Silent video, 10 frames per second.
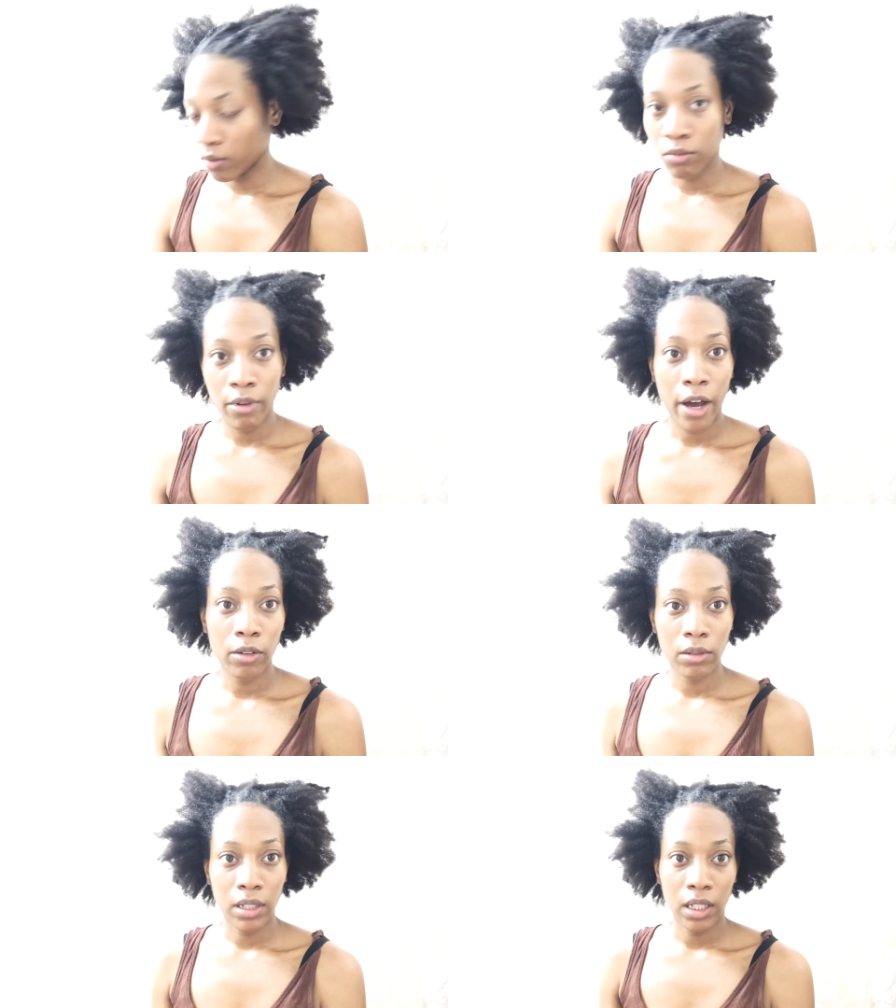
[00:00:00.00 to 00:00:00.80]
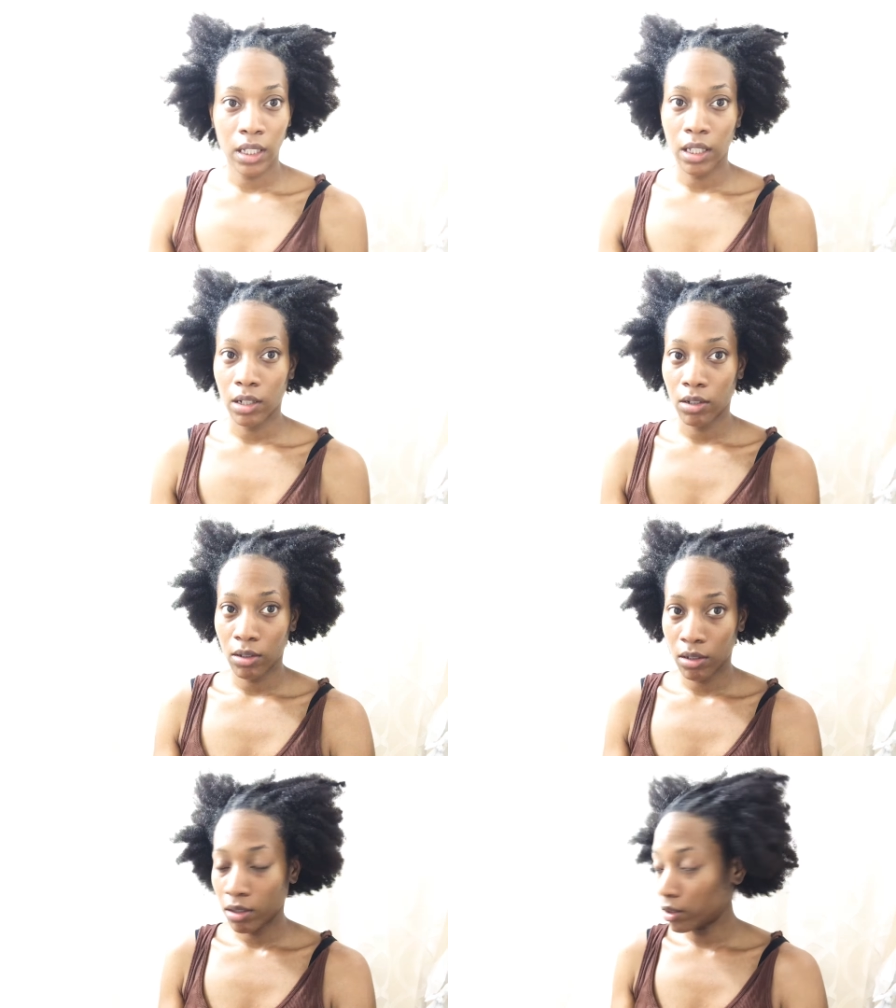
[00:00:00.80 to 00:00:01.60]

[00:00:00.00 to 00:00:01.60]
throughout the hair.